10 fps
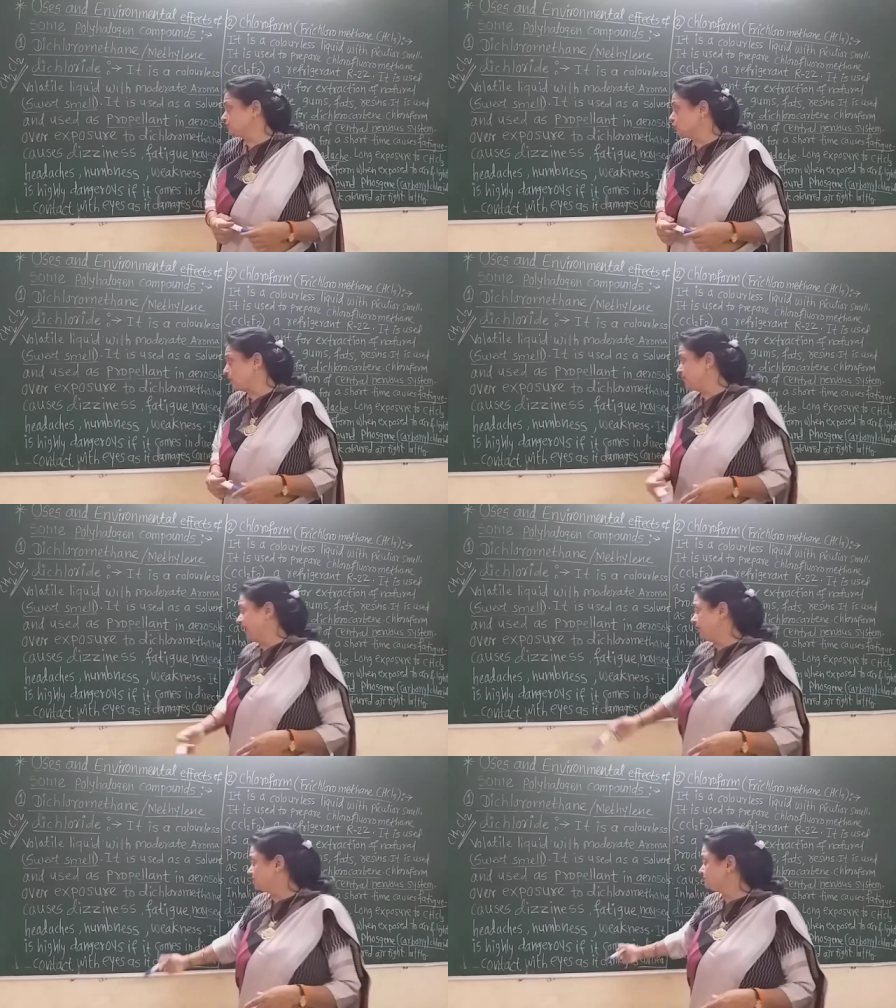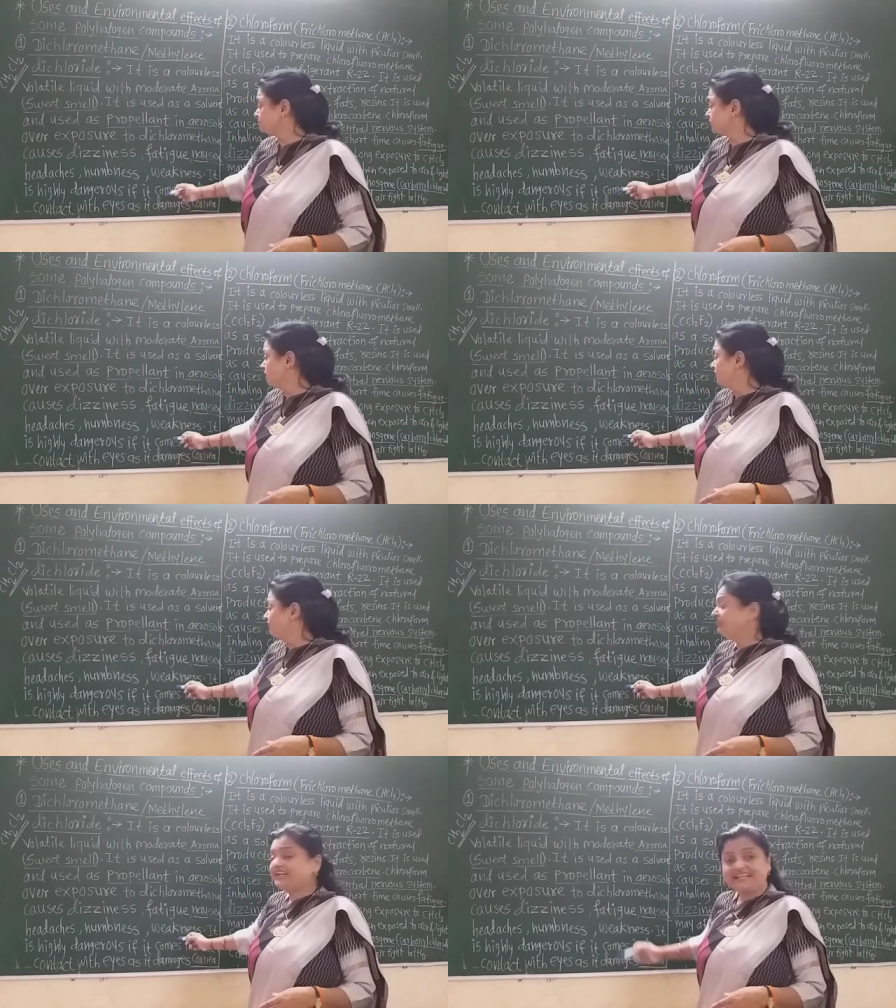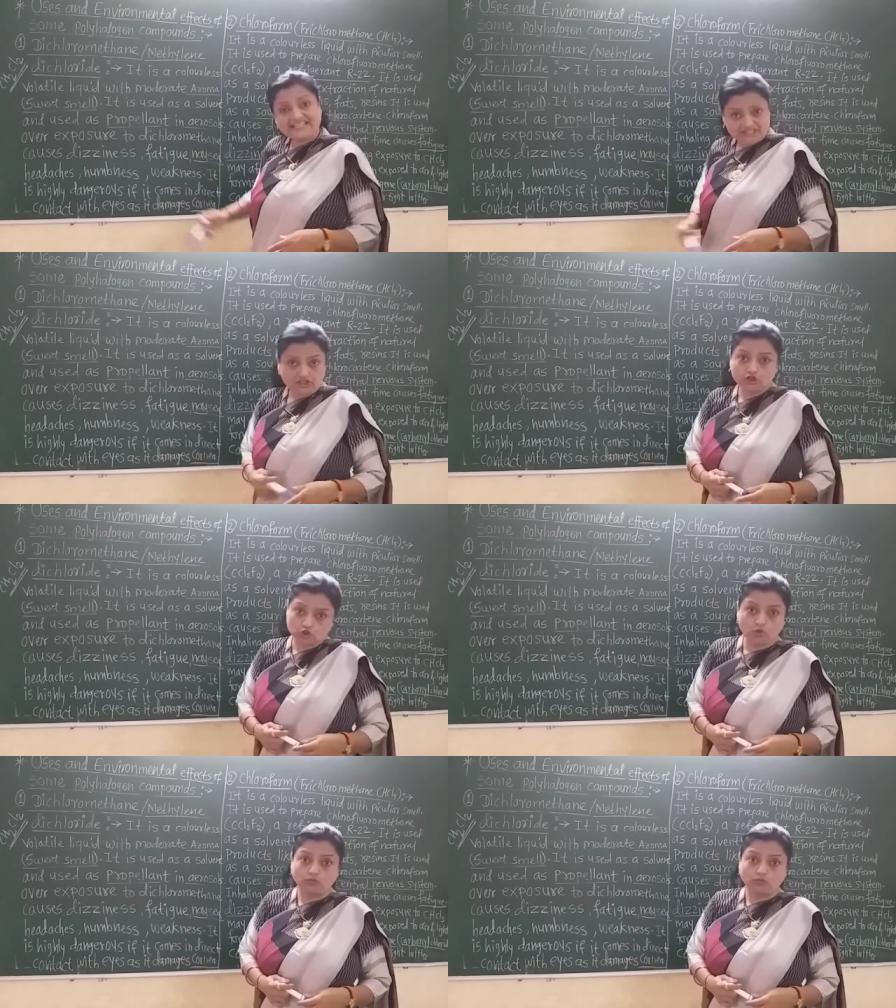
of that. Weakness also,